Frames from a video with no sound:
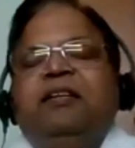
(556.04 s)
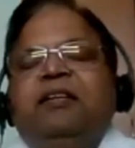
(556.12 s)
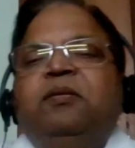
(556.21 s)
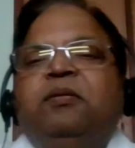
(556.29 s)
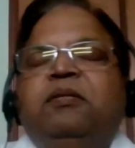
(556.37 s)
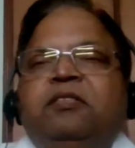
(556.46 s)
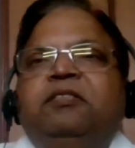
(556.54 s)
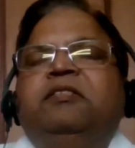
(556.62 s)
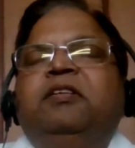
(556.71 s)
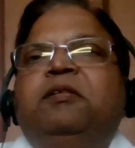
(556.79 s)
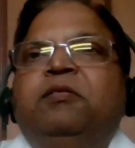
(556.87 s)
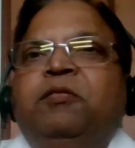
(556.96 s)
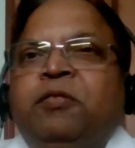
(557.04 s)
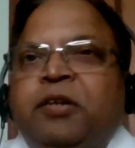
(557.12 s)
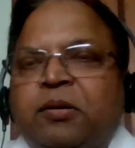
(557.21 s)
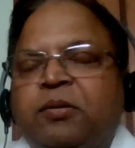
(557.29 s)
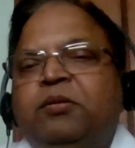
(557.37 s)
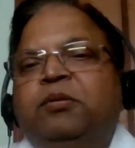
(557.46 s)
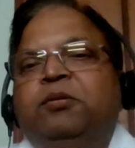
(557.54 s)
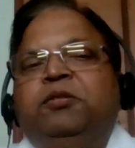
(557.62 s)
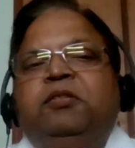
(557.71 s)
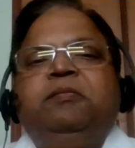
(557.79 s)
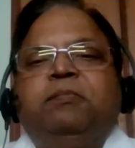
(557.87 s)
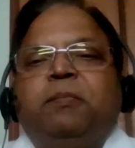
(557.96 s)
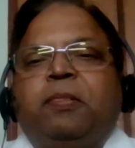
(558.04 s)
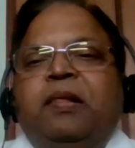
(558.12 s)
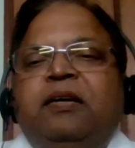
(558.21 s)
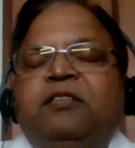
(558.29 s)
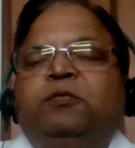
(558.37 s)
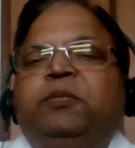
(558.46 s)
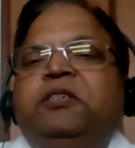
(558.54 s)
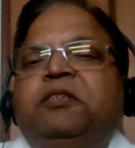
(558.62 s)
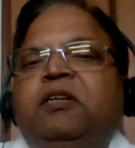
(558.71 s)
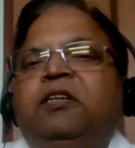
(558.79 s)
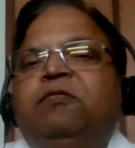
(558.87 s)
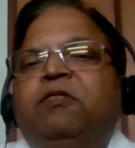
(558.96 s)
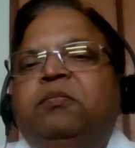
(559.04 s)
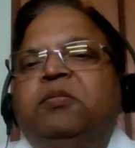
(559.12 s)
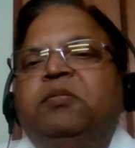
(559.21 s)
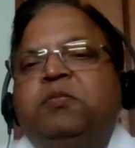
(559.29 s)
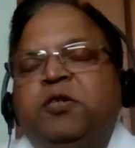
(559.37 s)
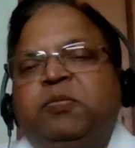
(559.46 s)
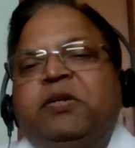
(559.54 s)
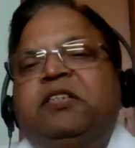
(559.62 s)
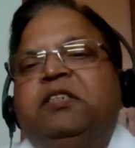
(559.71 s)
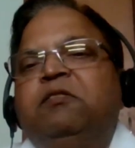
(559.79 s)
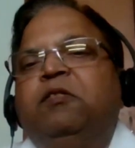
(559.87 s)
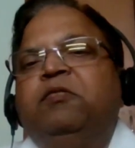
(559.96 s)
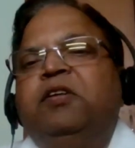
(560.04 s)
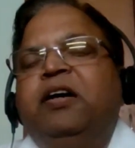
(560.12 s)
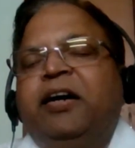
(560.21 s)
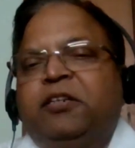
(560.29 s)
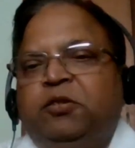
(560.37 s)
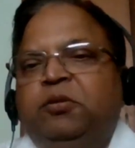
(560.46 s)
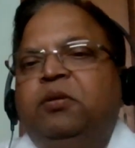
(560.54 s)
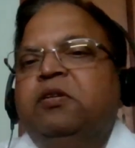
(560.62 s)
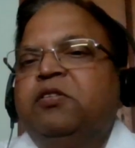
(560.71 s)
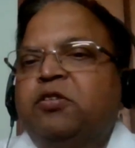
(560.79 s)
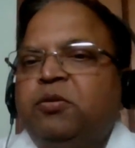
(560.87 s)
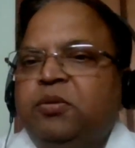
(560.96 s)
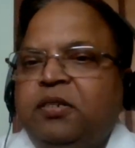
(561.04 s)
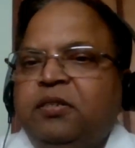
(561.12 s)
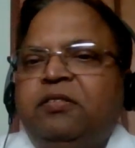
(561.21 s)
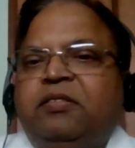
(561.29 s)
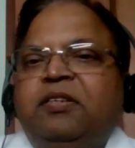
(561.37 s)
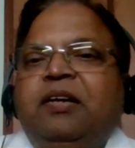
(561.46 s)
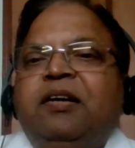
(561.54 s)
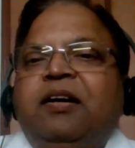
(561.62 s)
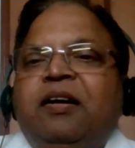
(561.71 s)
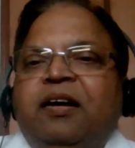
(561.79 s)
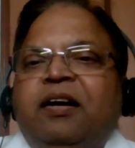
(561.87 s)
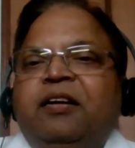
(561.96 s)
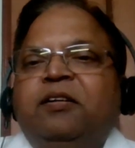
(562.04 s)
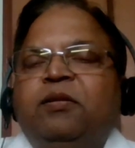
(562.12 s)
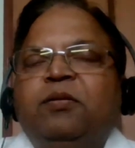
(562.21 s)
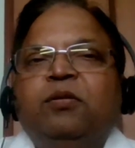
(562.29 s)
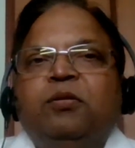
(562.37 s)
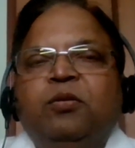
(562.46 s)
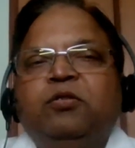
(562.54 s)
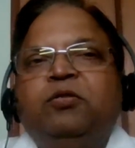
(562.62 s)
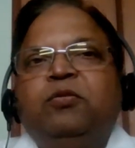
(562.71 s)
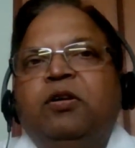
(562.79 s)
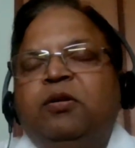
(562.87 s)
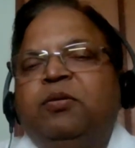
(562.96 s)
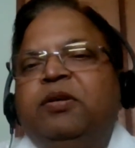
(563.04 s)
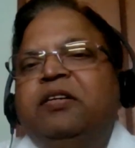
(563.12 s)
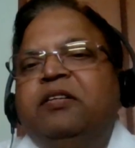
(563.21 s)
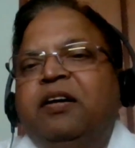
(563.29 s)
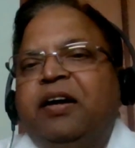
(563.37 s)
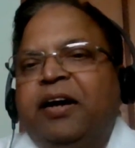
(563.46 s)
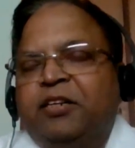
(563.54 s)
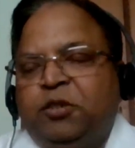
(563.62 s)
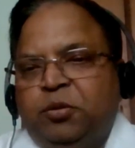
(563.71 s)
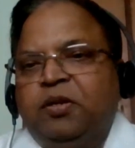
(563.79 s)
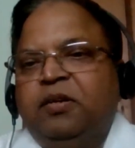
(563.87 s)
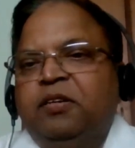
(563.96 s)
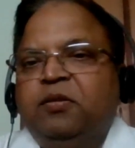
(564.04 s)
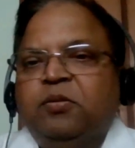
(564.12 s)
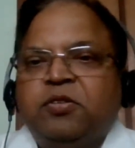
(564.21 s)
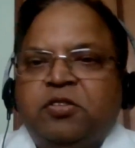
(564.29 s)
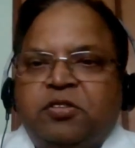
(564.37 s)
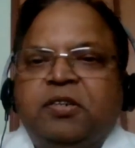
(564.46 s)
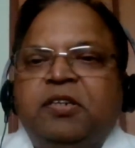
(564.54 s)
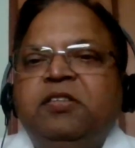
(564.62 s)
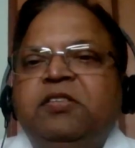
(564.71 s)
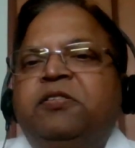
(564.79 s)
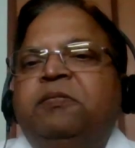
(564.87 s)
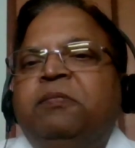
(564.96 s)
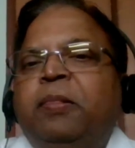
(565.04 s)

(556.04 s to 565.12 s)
this is a very good question, especially from the perspective of the actuarial students. And, those who are doing the actuarial, studies.